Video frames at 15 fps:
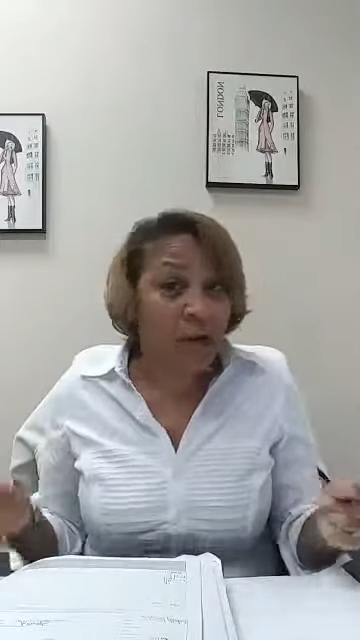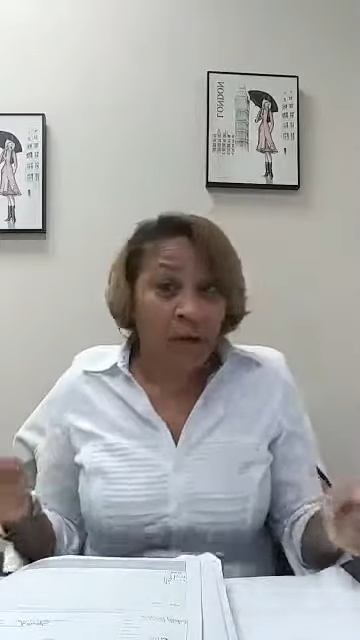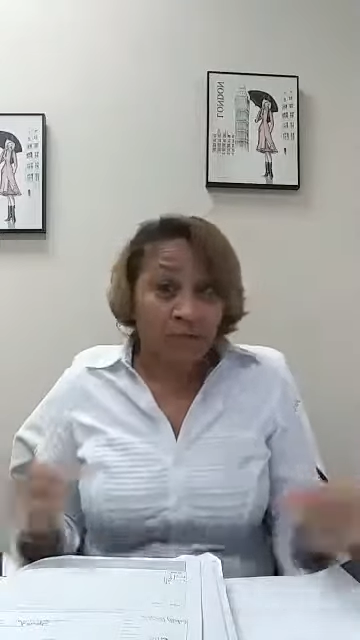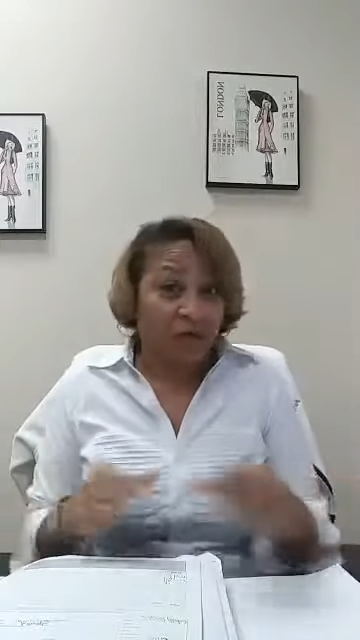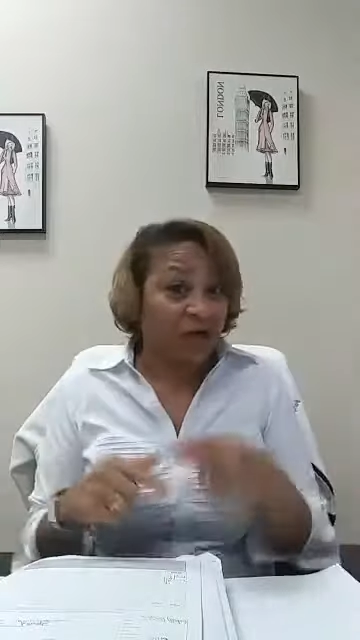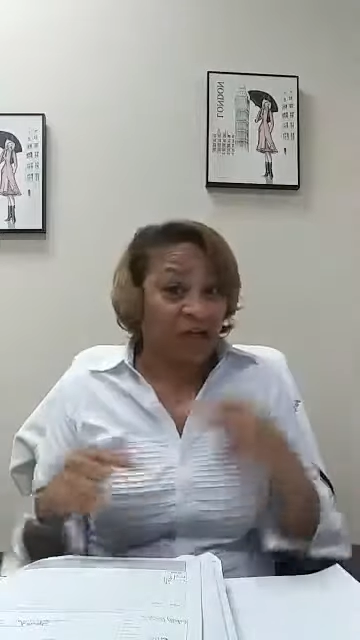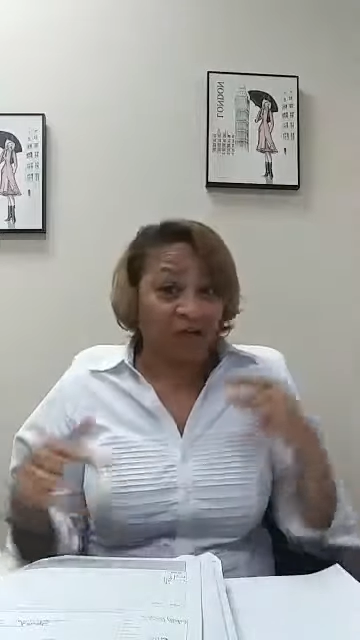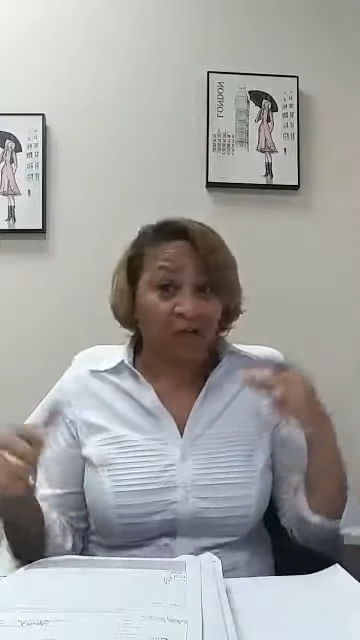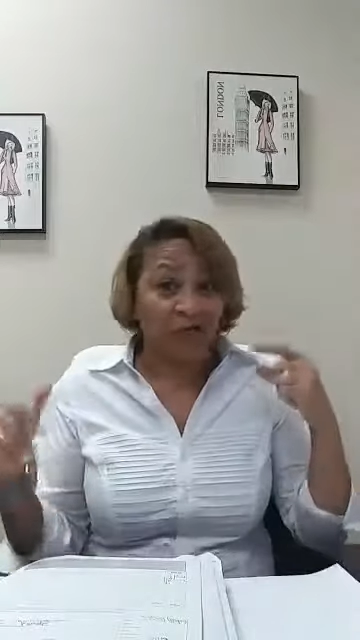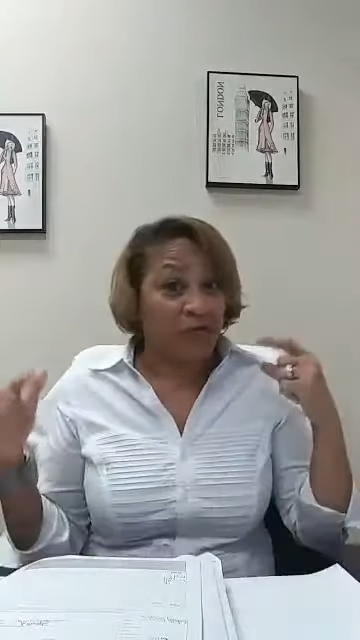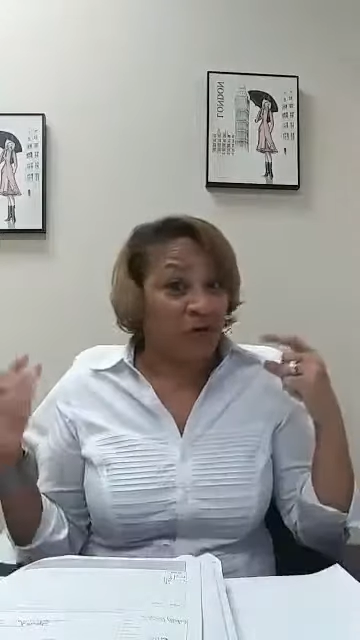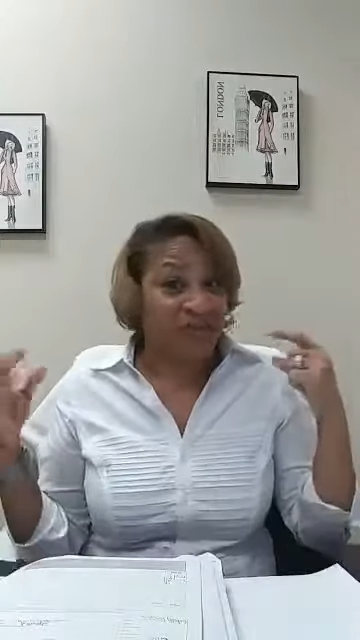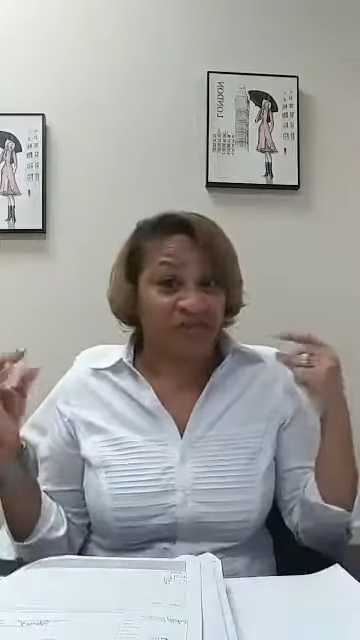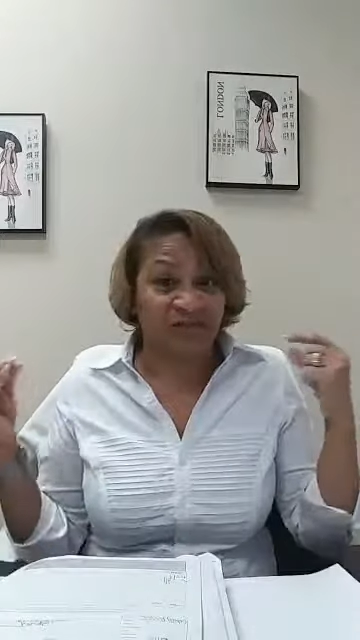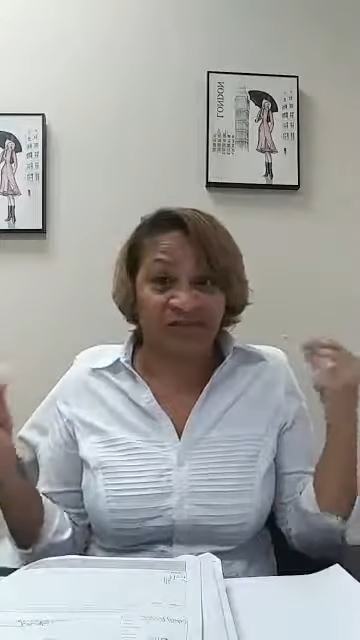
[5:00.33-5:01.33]
because you've
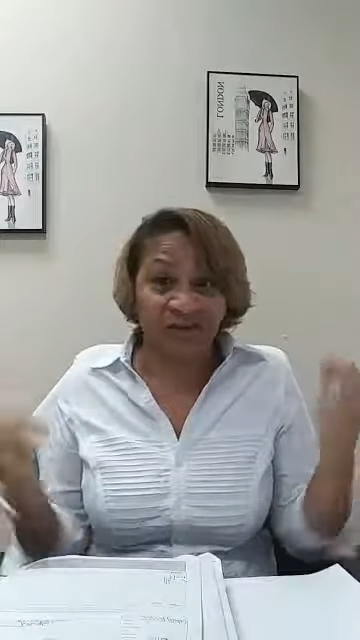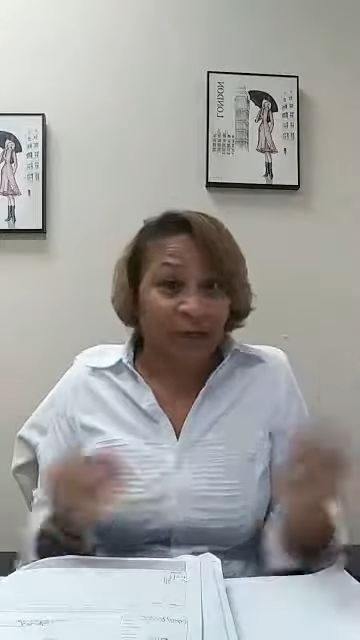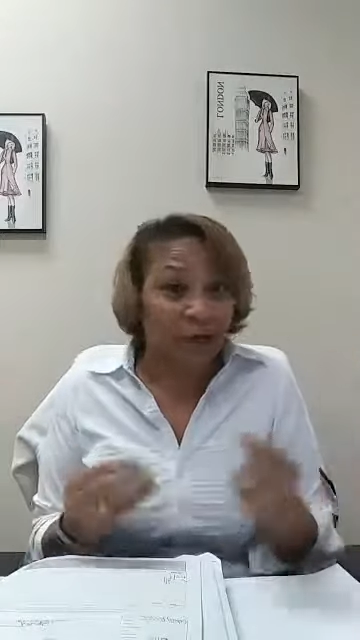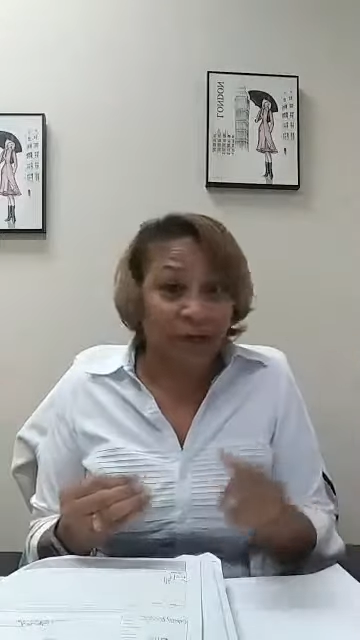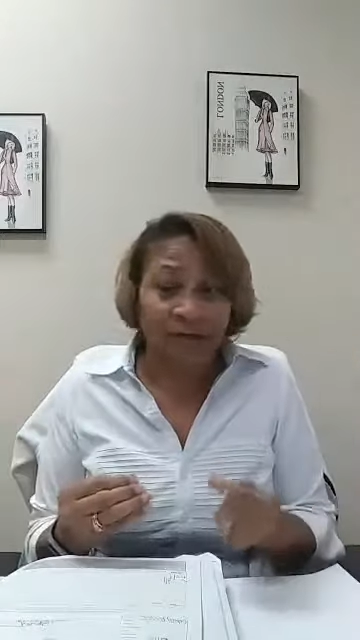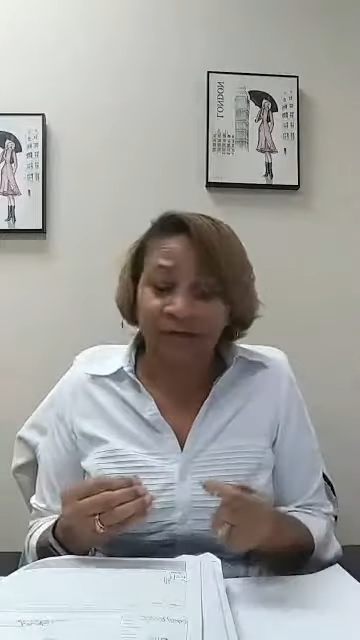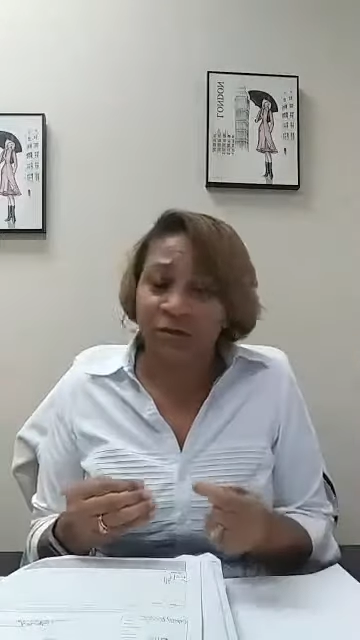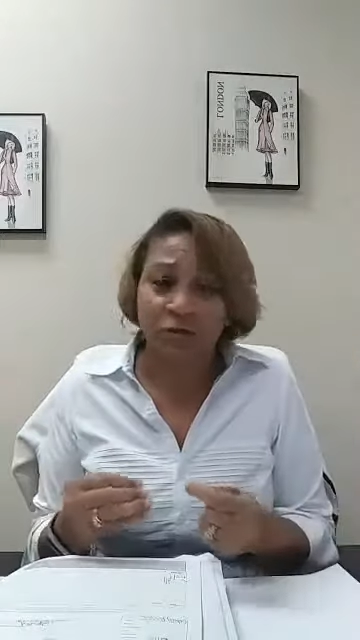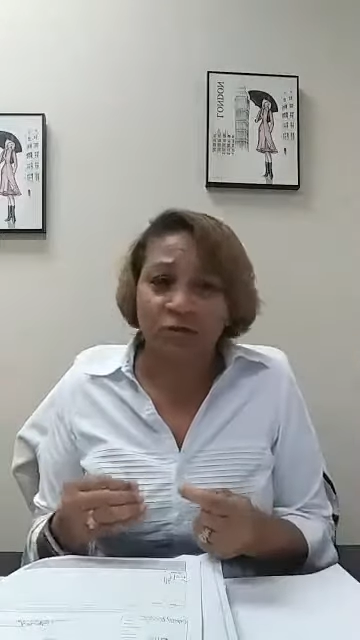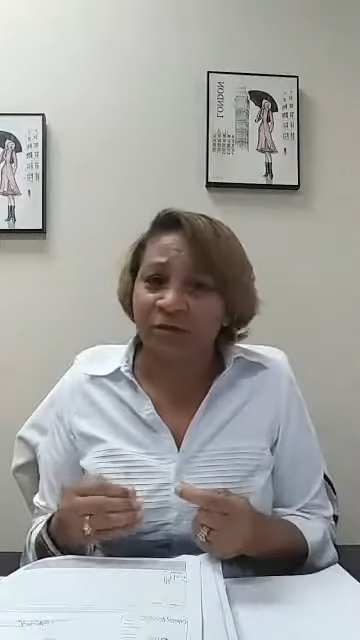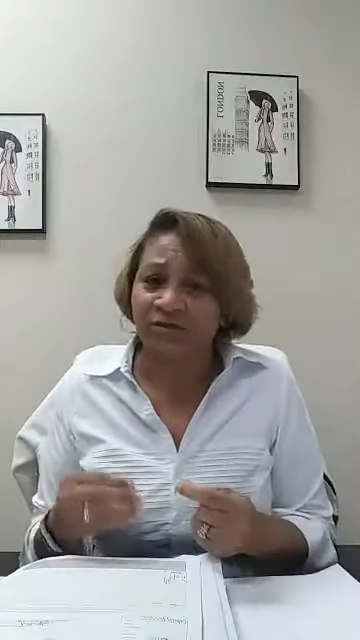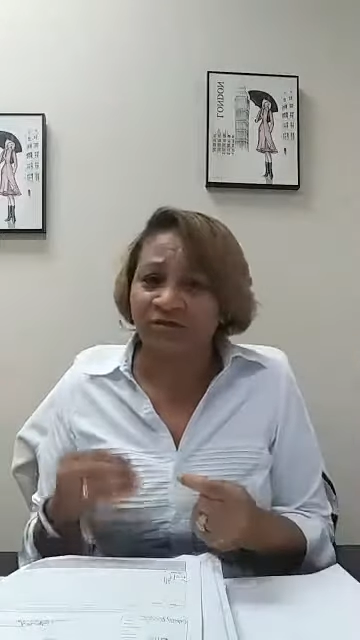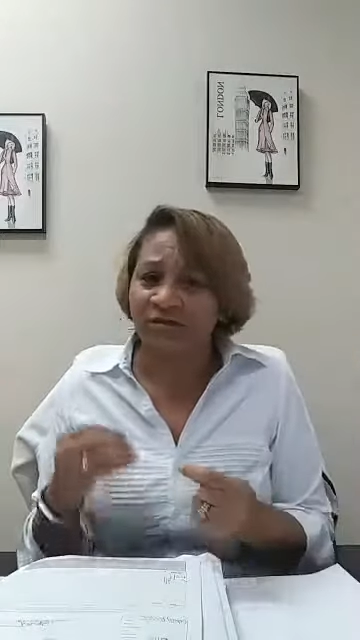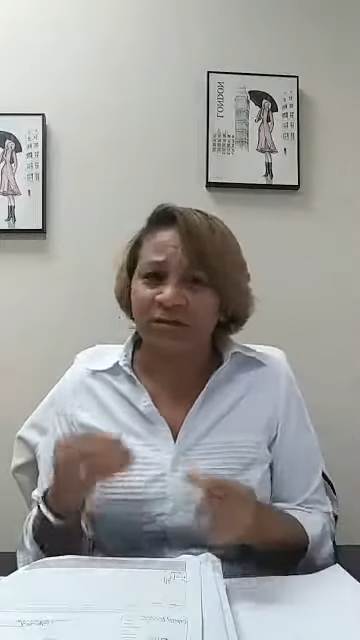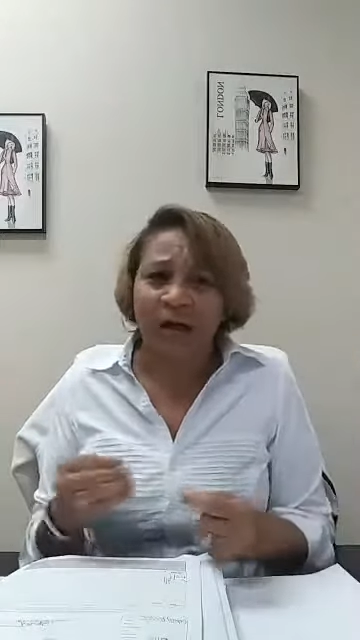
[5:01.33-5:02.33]
been stuck into a
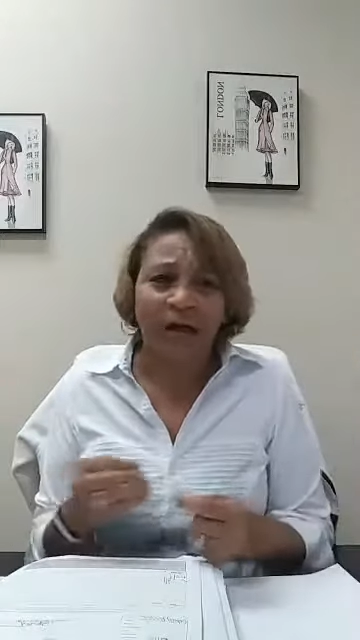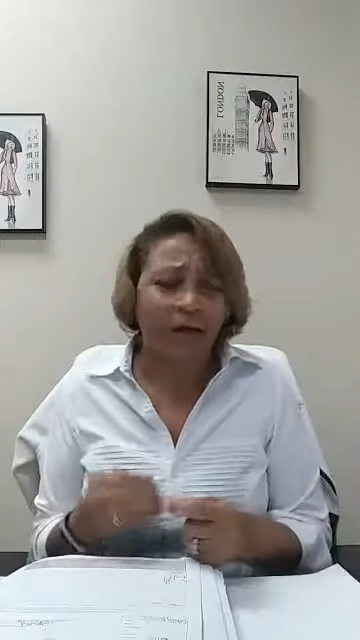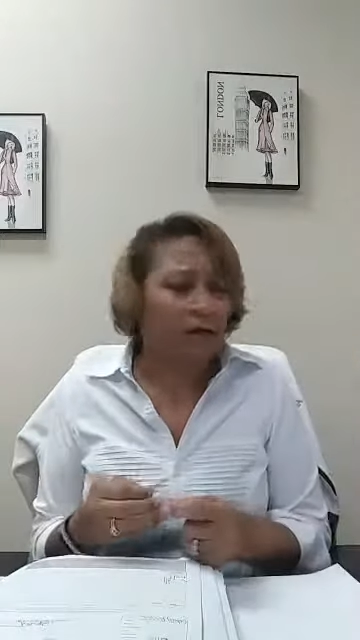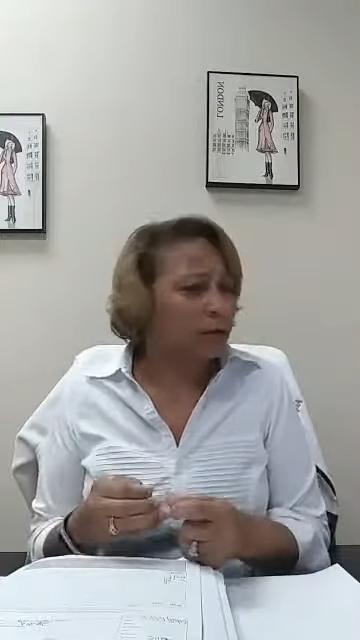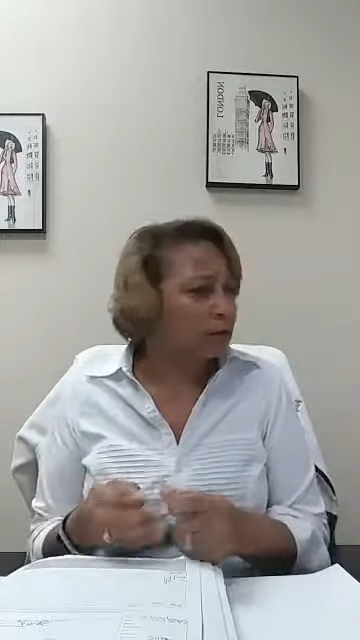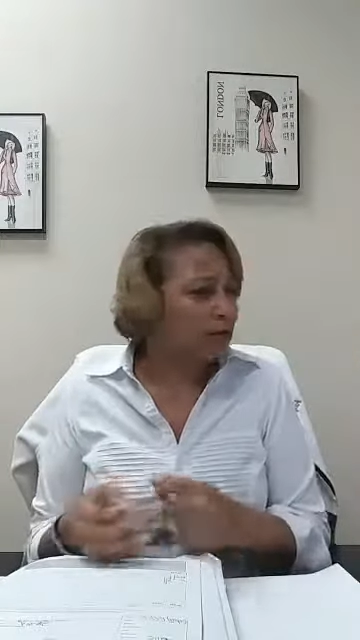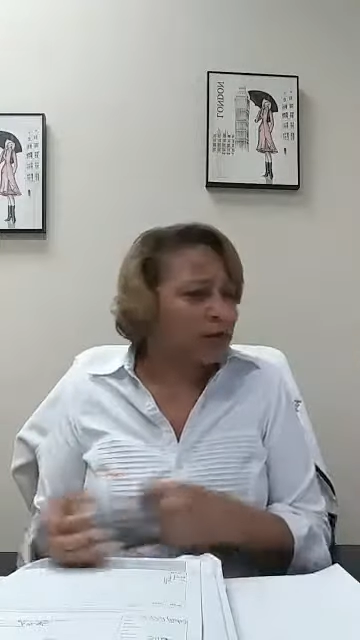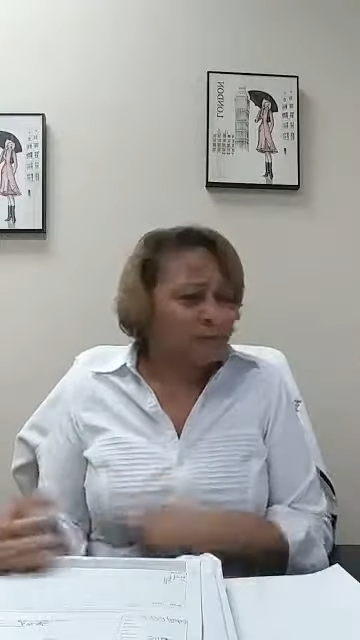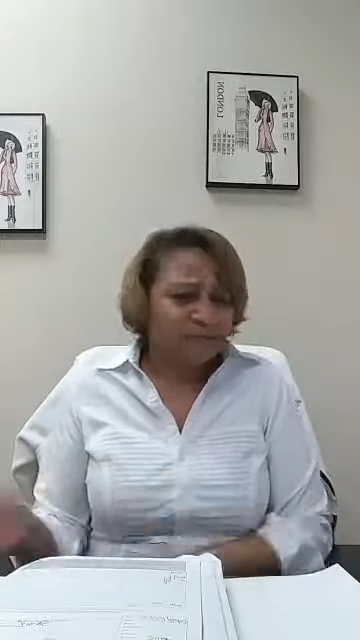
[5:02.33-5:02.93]
cycle.